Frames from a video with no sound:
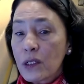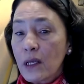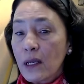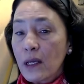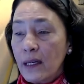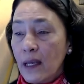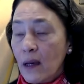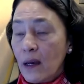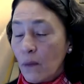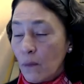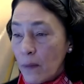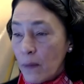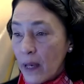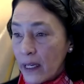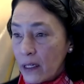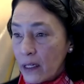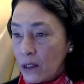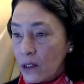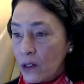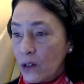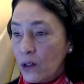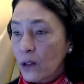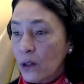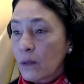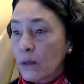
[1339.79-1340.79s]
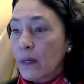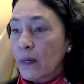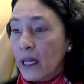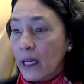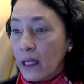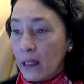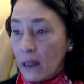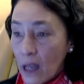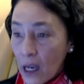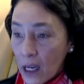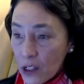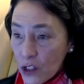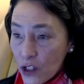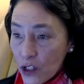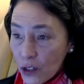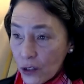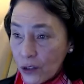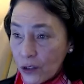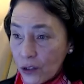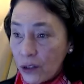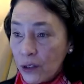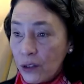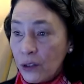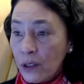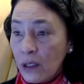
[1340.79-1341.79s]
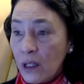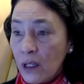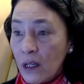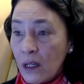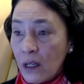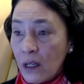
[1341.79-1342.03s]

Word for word: and now medical, biological. Cool.